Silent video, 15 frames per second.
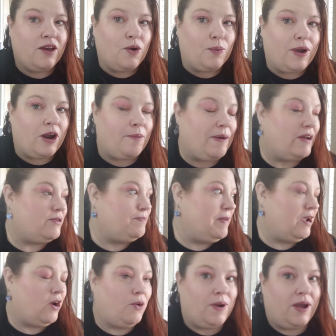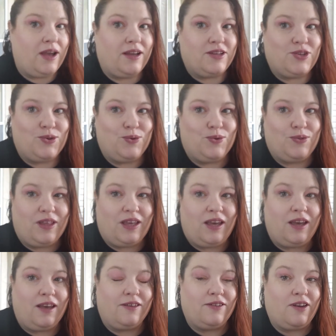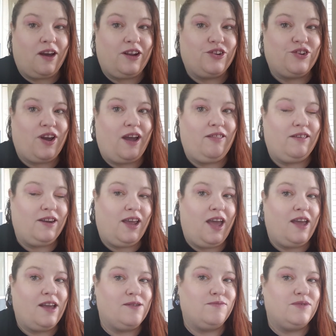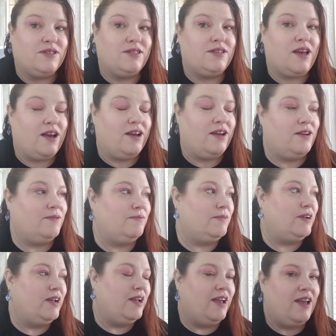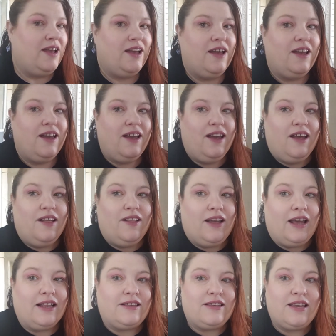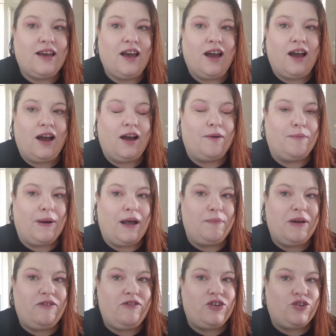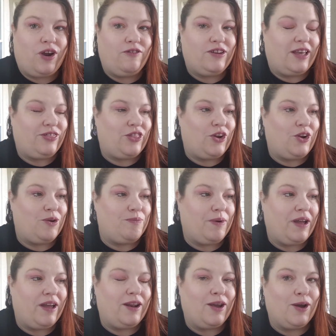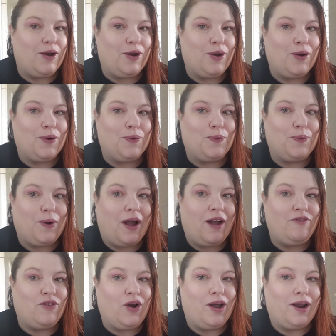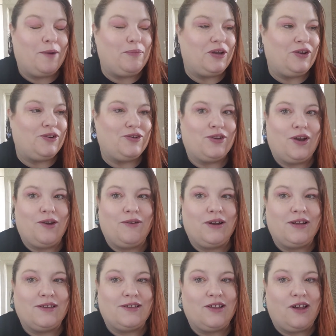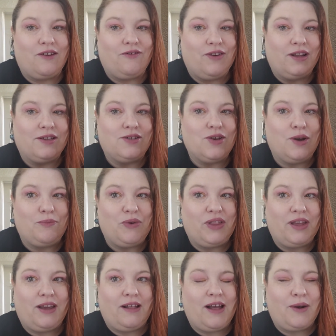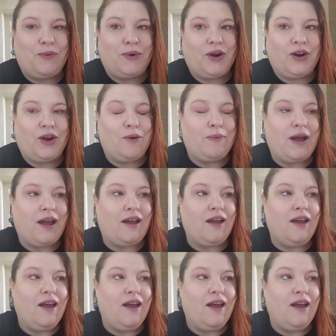We are about to make our way to the Scottish Highland Games. Um, it's uh, a bit of a drive to get there, but uh, I've gone a couple years ago, and it's a lot of fun. So I'm really glad we're going to go back.